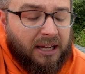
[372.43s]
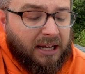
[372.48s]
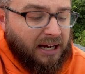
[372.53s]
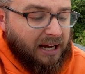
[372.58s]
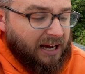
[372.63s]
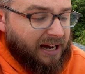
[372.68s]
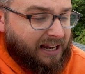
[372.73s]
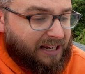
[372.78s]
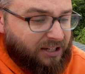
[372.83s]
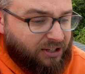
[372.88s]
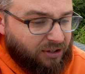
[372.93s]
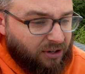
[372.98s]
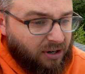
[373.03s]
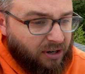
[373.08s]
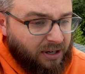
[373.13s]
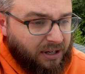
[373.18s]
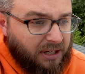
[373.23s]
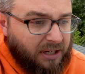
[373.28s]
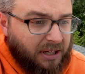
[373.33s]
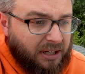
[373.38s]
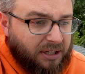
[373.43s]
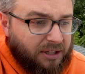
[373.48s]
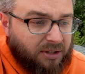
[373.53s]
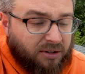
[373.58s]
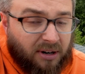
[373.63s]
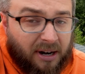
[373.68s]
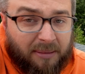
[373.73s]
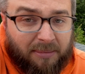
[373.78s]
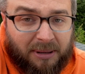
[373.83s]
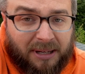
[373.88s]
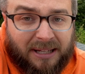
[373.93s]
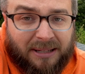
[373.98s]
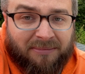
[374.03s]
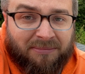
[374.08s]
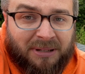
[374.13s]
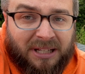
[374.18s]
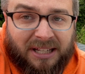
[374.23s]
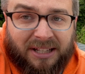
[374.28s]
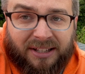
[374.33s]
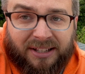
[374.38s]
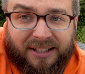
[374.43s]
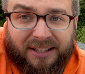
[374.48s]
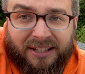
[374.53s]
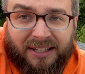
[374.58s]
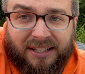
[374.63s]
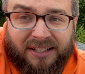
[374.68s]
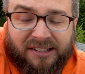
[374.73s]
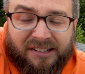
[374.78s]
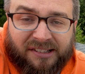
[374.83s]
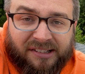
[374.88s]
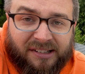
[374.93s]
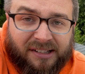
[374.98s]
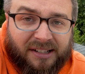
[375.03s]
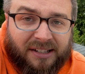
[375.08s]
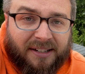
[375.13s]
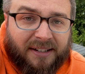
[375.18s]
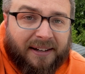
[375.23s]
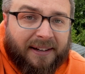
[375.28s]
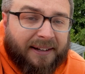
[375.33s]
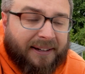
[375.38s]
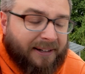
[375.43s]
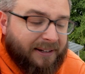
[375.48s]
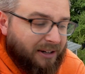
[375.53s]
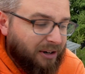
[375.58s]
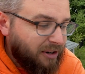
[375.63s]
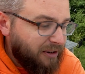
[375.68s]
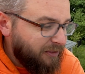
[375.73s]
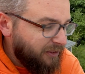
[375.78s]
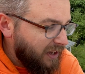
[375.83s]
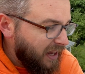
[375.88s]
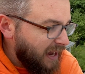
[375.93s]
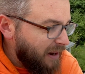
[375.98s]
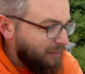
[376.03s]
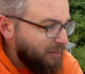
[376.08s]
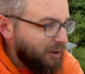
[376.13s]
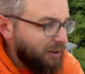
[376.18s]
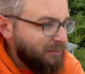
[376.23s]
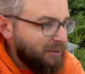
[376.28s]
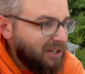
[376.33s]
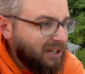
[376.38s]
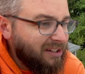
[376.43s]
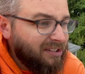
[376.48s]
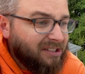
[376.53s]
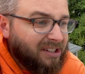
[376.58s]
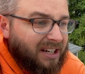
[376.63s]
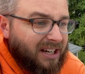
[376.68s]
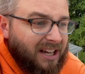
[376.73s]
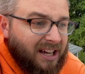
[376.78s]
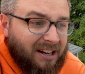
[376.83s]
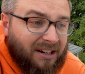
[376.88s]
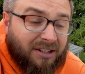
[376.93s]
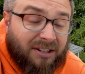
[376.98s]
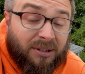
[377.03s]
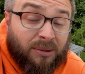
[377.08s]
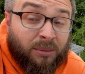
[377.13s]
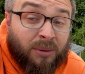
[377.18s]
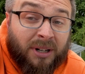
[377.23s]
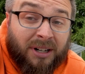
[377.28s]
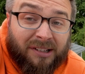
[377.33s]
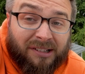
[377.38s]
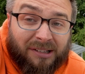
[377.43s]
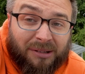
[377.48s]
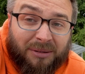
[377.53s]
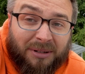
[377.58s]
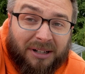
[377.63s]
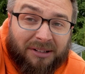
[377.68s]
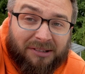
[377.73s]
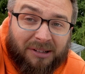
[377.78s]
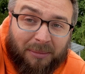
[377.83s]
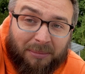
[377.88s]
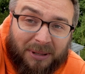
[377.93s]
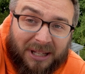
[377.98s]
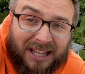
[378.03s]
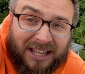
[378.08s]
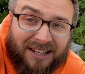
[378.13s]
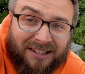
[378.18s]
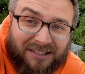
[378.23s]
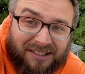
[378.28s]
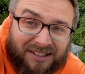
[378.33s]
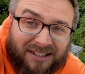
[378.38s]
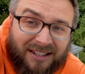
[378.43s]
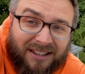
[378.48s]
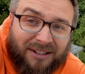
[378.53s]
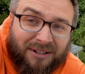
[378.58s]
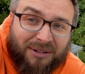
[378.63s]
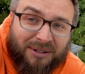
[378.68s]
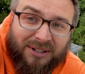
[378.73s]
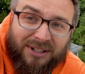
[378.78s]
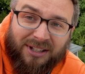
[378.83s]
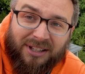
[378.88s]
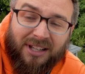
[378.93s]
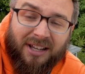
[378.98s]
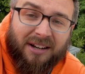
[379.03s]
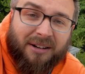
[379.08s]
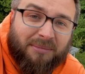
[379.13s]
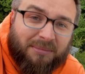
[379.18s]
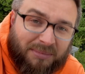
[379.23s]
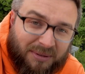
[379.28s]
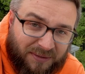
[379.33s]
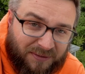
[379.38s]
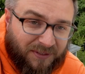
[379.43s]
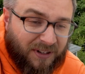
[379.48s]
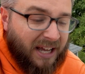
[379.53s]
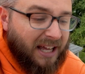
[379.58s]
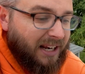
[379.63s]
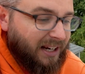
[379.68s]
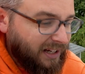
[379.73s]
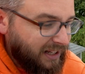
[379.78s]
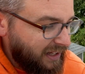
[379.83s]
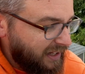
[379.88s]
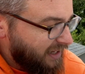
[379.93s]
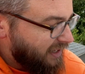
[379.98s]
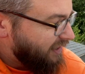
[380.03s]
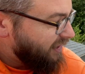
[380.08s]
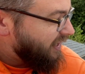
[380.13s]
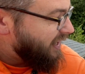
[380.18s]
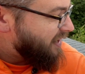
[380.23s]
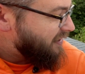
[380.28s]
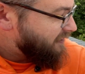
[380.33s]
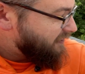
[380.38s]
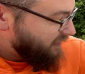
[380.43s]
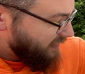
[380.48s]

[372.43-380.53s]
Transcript: I started scraping and peeling this off camera because I kind of just wanted to see what I was up against, and there's a lot of profanity and a lot of